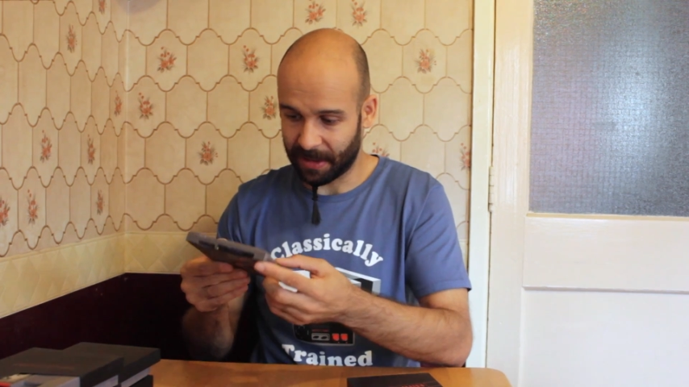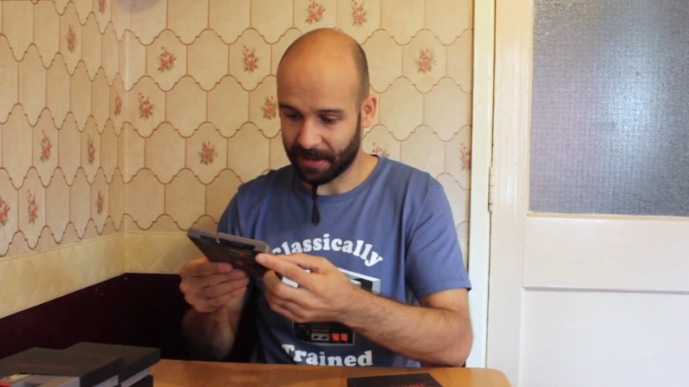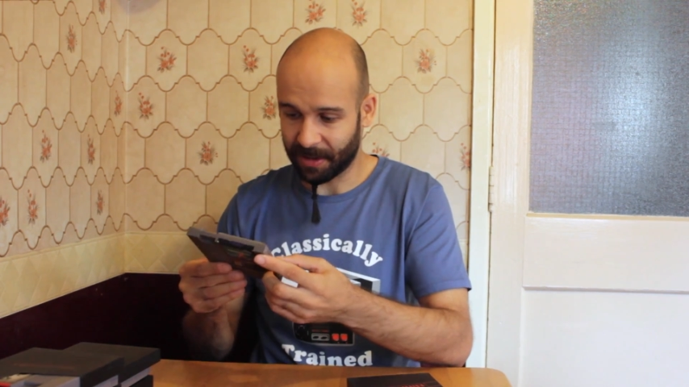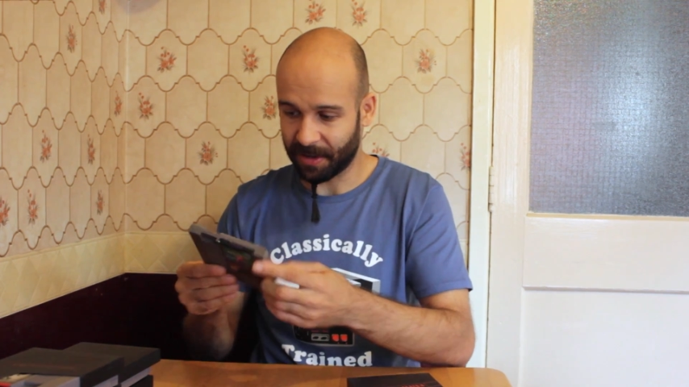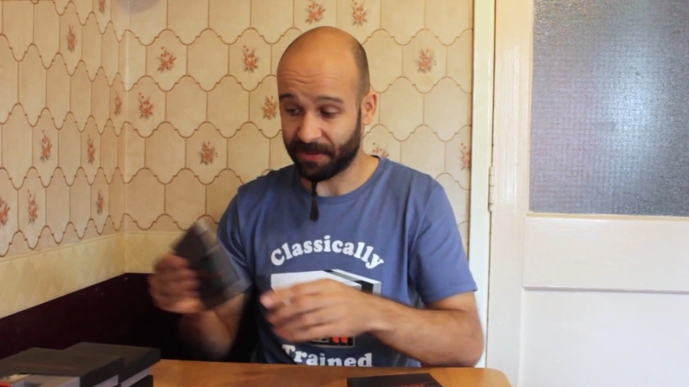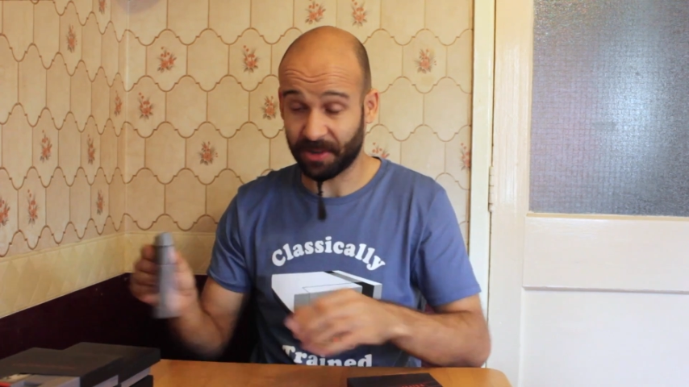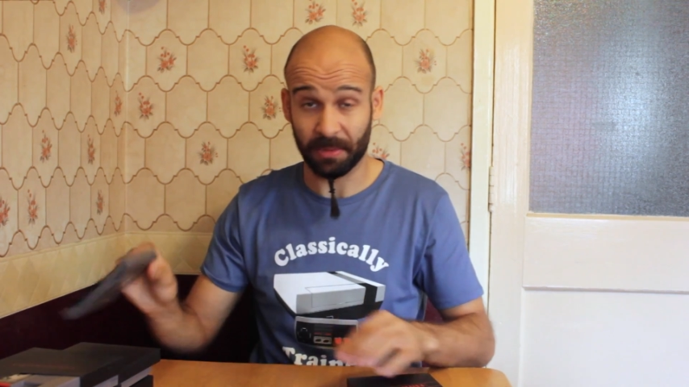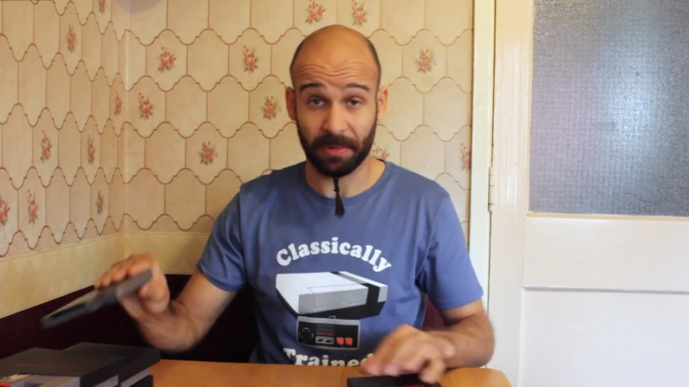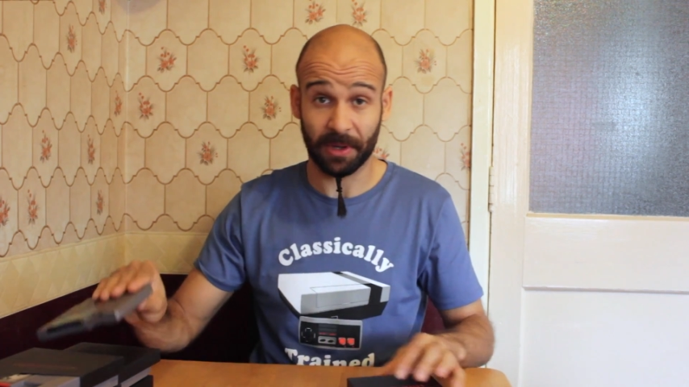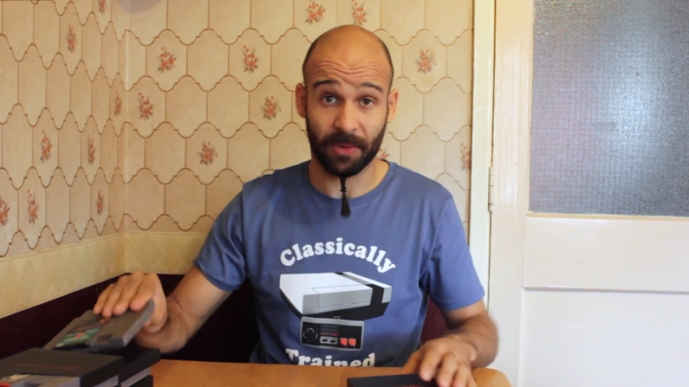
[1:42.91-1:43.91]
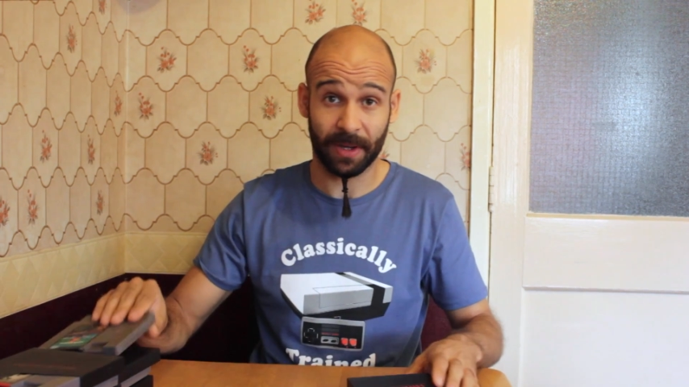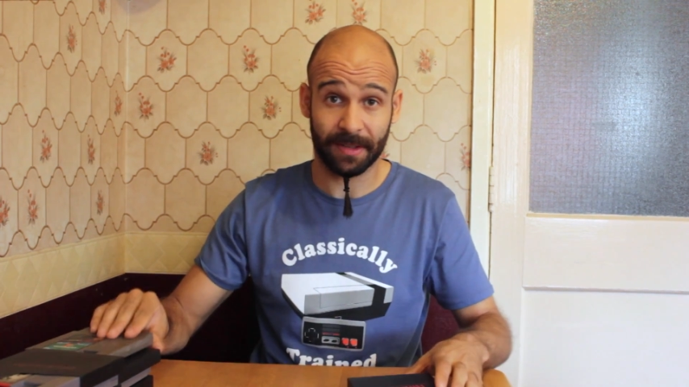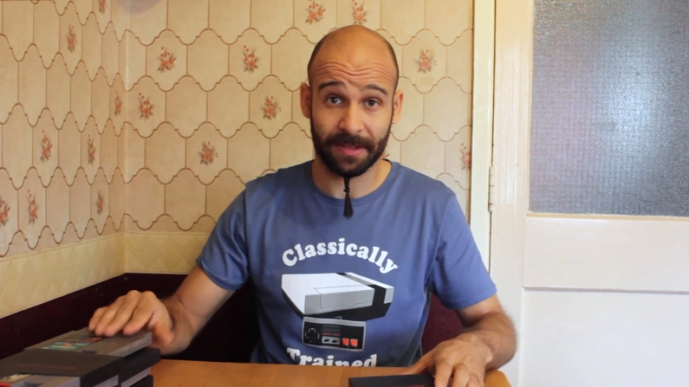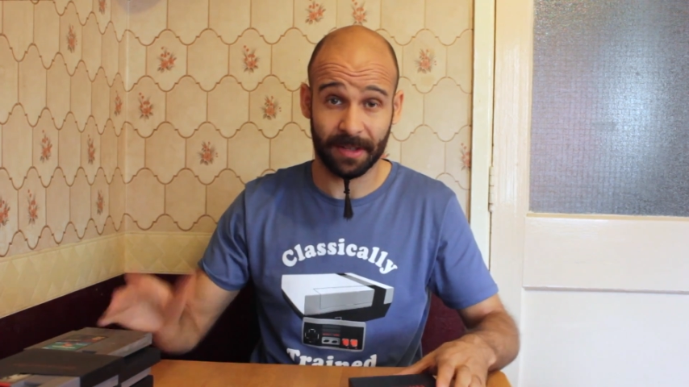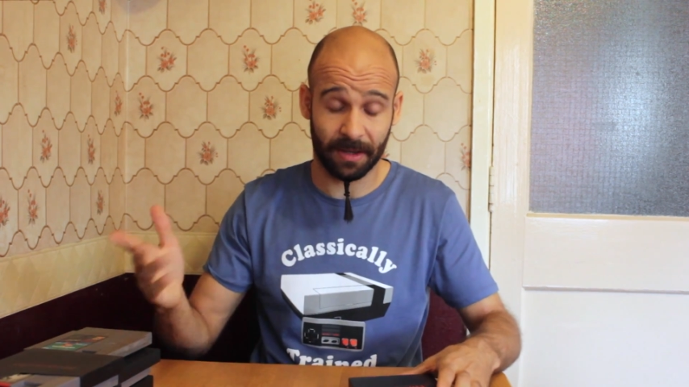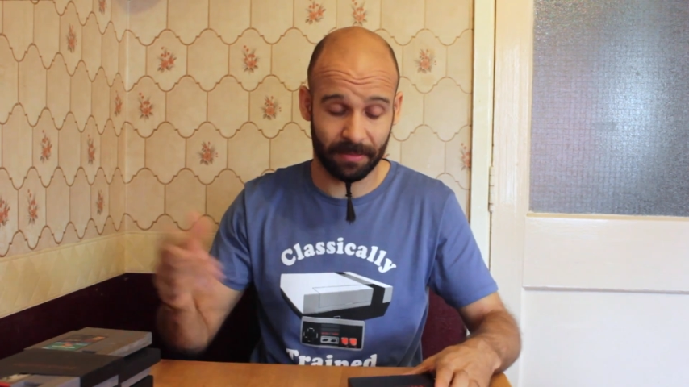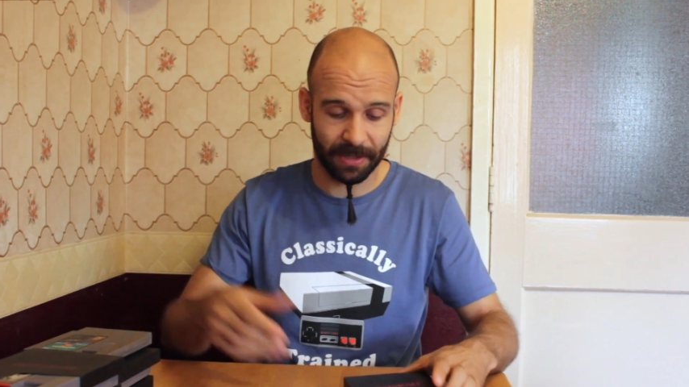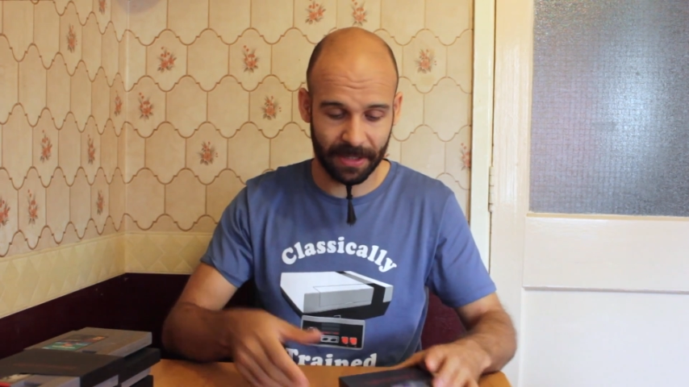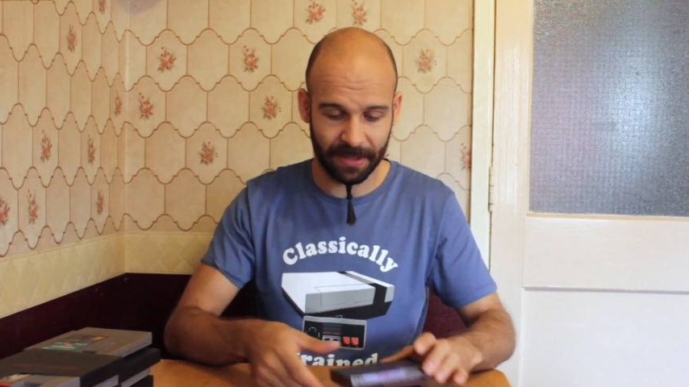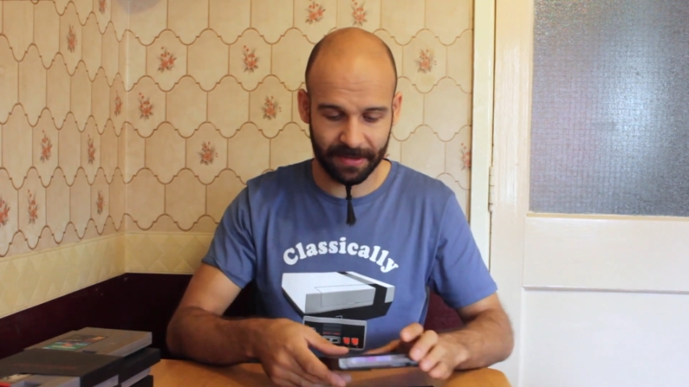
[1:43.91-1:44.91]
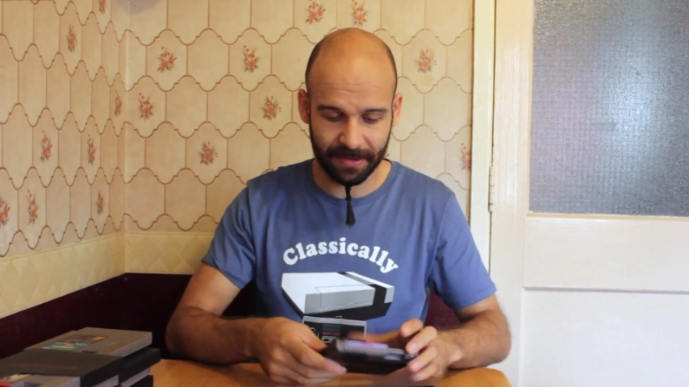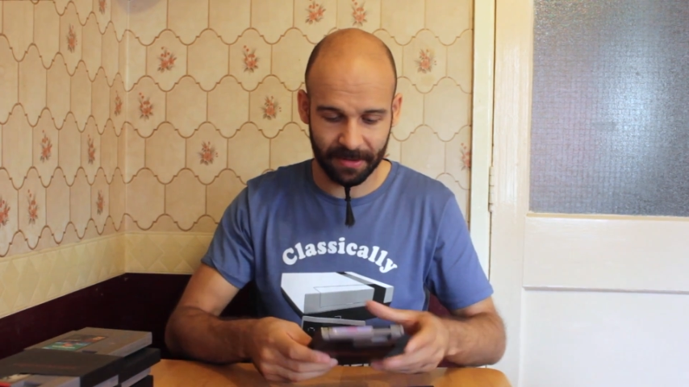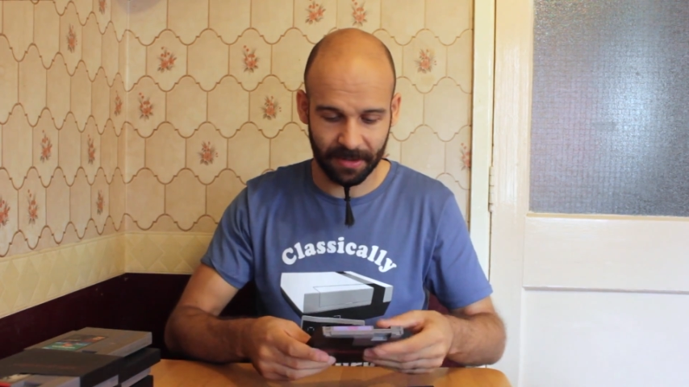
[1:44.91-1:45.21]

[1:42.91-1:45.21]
I got it for a couple of quid, so I mean that's,